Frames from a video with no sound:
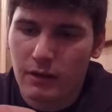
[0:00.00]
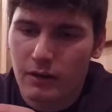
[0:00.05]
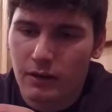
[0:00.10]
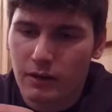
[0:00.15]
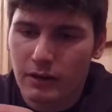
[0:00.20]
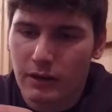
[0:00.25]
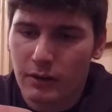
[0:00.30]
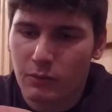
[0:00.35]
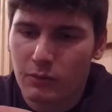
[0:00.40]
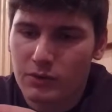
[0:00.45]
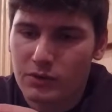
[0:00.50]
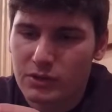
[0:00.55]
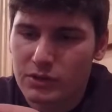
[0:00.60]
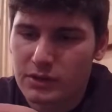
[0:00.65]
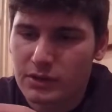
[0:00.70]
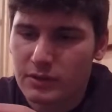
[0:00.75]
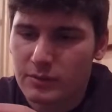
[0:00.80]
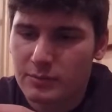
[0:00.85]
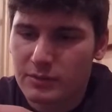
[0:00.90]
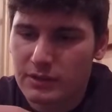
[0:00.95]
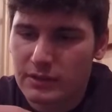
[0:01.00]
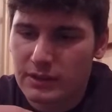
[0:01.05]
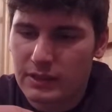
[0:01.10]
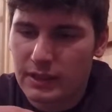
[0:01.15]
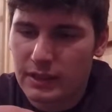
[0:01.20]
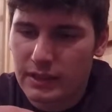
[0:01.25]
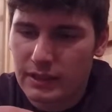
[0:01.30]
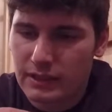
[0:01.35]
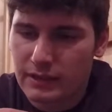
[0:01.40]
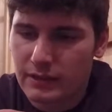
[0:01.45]
Okay, once you get up to the
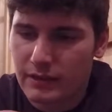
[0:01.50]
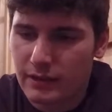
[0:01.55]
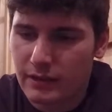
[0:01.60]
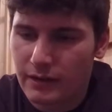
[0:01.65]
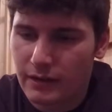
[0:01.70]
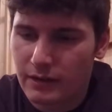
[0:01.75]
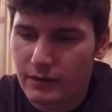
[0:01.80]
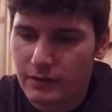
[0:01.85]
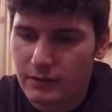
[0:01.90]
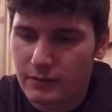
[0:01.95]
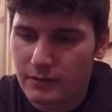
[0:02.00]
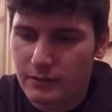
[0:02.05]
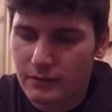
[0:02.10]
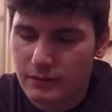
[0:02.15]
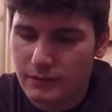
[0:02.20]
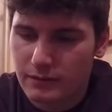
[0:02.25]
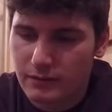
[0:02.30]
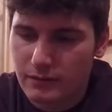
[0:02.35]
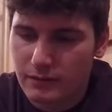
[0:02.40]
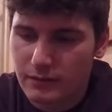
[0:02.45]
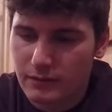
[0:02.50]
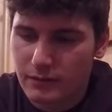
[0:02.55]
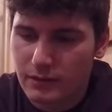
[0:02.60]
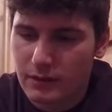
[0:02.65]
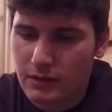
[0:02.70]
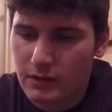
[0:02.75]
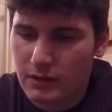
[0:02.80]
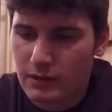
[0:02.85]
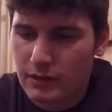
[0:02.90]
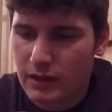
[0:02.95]
head there,
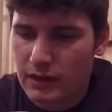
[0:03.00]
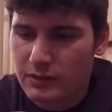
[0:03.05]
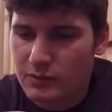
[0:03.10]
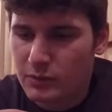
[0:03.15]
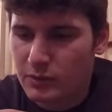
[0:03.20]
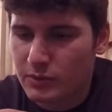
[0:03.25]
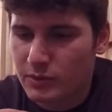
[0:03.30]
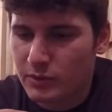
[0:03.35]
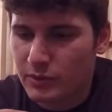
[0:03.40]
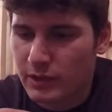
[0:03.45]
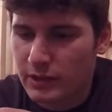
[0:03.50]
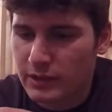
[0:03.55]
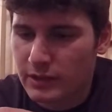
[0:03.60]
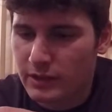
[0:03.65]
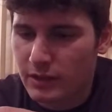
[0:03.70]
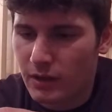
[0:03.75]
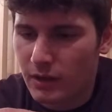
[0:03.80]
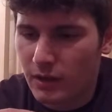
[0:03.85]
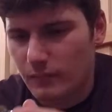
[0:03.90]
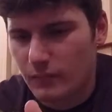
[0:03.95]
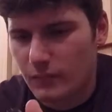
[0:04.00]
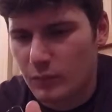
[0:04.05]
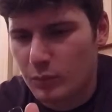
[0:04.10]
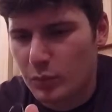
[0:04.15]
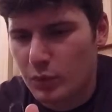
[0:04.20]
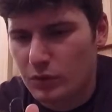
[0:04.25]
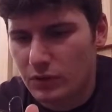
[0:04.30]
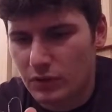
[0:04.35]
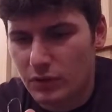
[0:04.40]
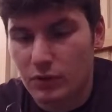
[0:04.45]
that's when you're ready to
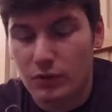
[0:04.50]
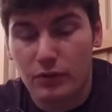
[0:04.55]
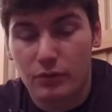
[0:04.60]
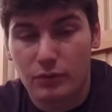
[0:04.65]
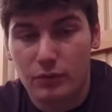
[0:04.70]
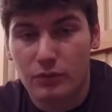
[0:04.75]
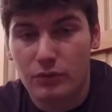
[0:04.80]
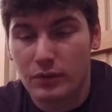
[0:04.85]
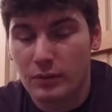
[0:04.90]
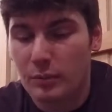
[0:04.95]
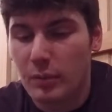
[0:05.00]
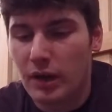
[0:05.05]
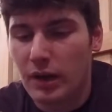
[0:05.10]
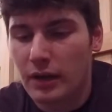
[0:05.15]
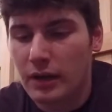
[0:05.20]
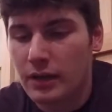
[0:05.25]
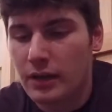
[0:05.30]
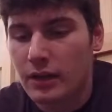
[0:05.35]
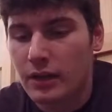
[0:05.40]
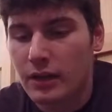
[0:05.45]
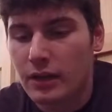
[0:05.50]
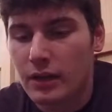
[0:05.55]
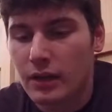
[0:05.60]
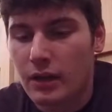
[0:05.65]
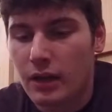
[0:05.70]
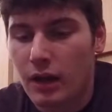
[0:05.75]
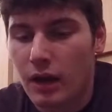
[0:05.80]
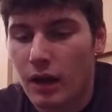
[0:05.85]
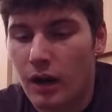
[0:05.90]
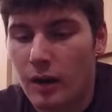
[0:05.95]
put the hook through the body.
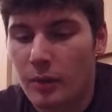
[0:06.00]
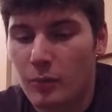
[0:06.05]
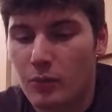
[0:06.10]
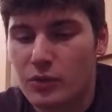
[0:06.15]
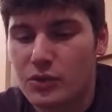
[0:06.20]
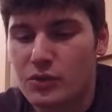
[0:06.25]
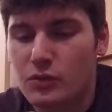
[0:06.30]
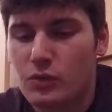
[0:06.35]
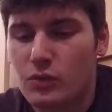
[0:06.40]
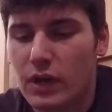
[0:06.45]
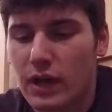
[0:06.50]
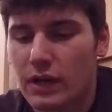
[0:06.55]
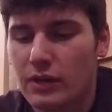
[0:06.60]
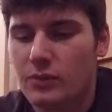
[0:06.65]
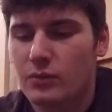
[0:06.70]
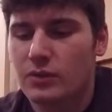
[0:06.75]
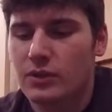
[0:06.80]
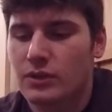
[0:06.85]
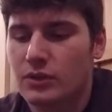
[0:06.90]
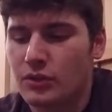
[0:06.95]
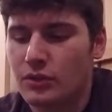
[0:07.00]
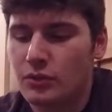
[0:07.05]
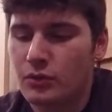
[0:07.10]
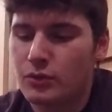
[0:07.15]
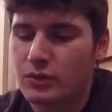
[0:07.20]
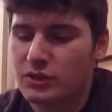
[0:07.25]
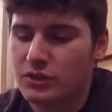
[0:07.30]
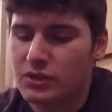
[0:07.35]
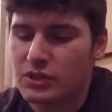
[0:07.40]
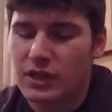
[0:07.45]
What you kind of want to do
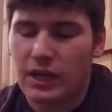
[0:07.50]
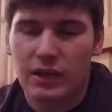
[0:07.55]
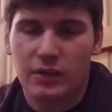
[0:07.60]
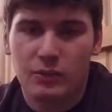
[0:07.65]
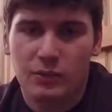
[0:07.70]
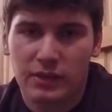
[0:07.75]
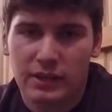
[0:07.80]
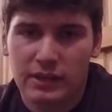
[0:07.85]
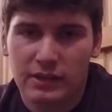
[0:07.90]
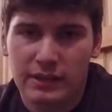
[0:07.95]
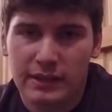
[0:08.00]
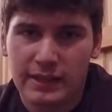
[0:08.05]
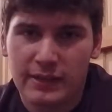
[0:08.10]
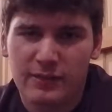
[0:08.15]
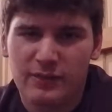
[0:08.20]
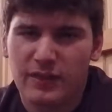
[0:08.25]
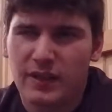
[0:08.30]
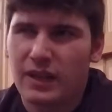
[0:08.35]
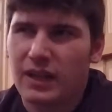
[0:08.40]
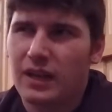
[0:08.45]
is you kind of want to leave.